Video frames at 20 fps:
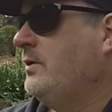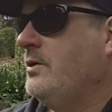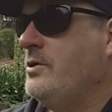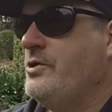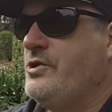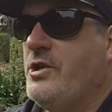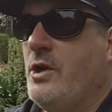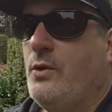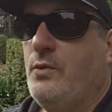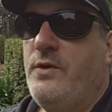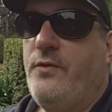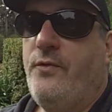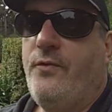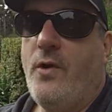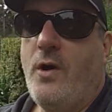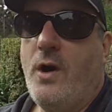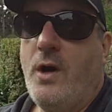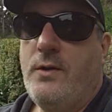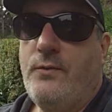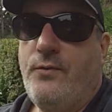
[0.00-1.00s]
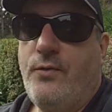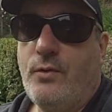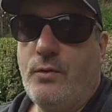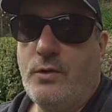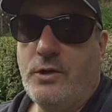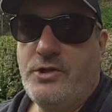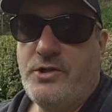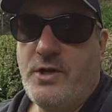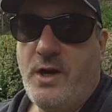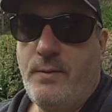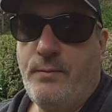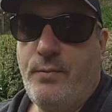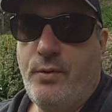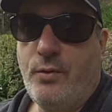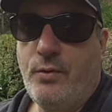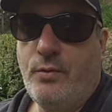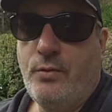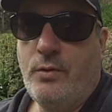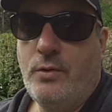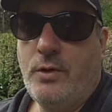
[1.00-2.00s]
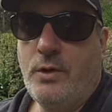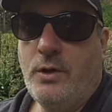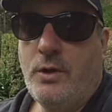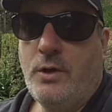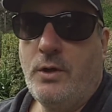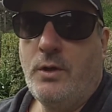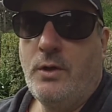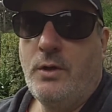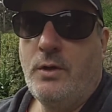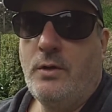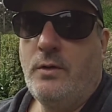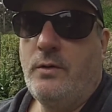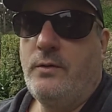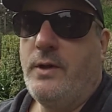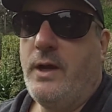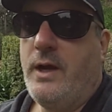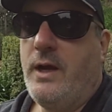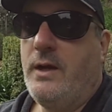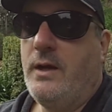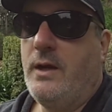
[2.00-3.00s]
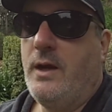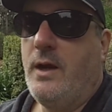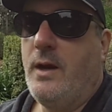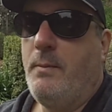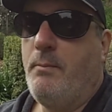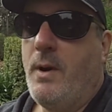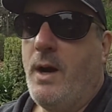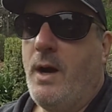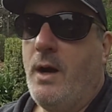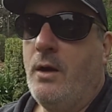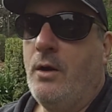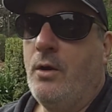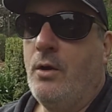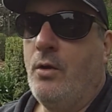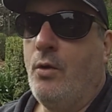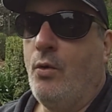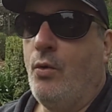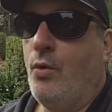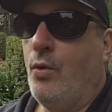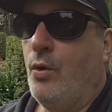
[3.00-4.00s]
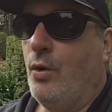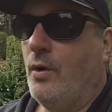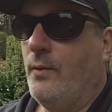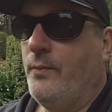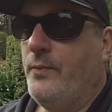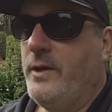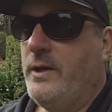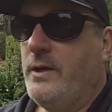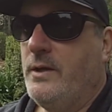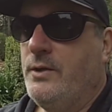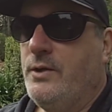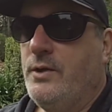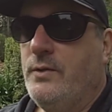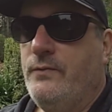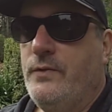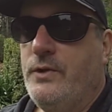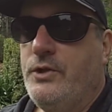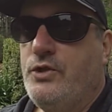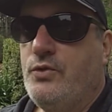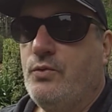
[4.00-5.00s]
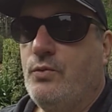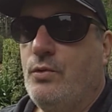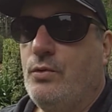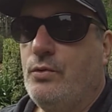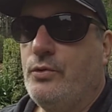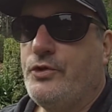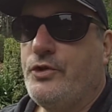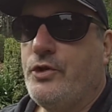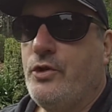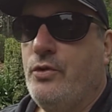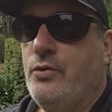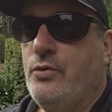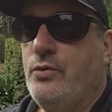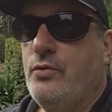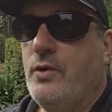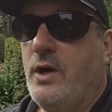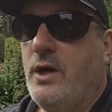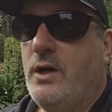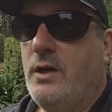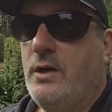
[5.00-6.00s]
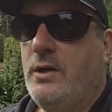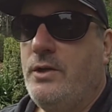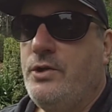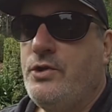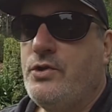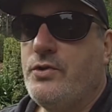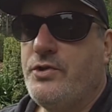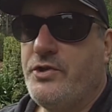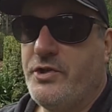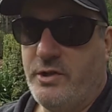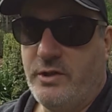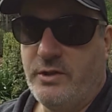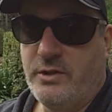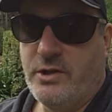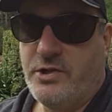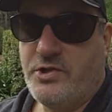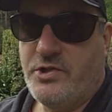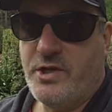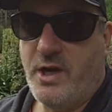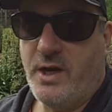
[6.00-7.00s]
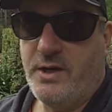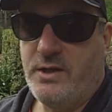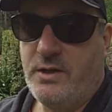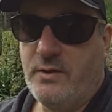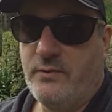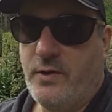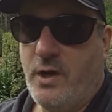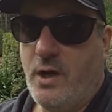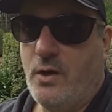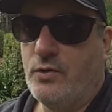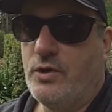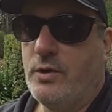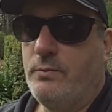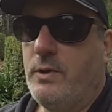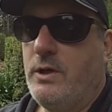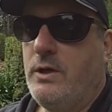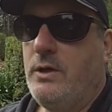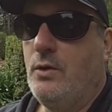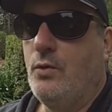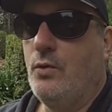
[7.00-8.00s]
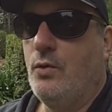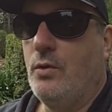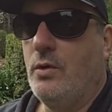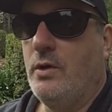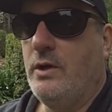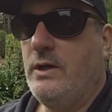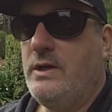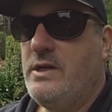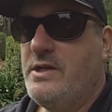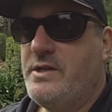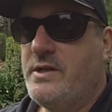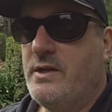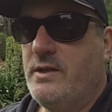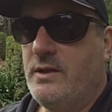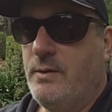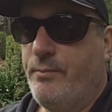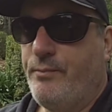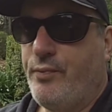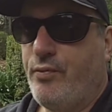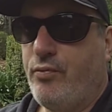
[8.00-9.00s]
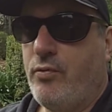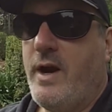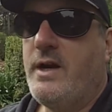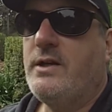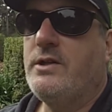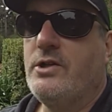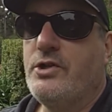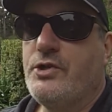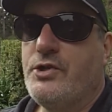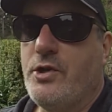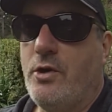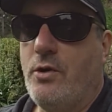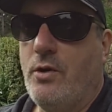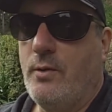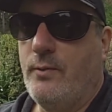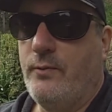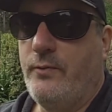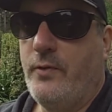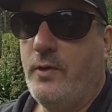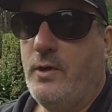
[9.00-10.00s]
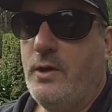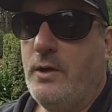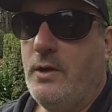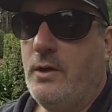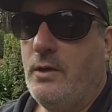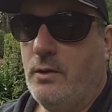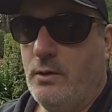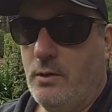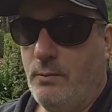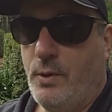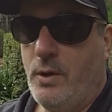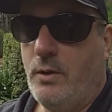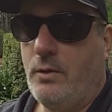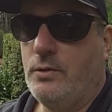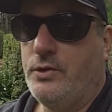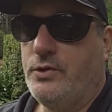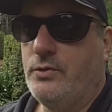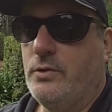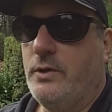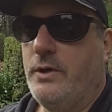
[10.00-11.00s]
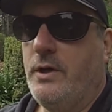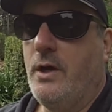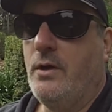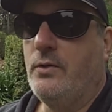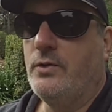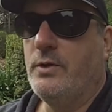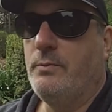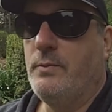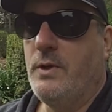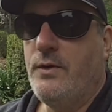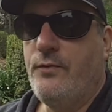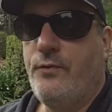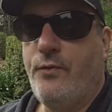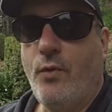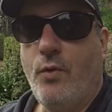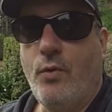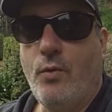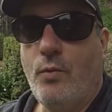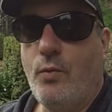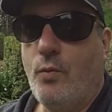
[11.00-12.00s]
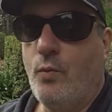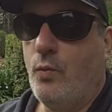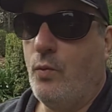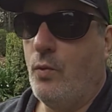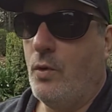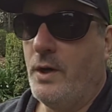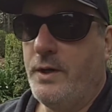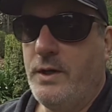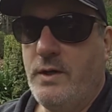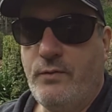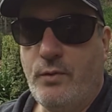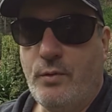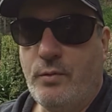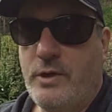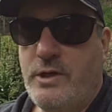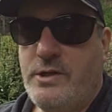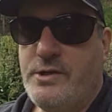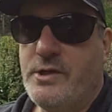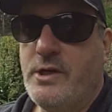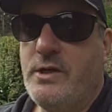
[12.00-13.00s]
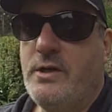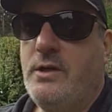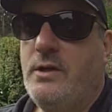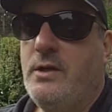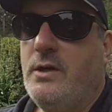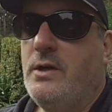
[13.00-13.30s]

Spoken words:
So we find, for example, that among all of the individuals who are interested in the study of alchemy, or at least in the practice of laboratory alchemy, for whatever reason,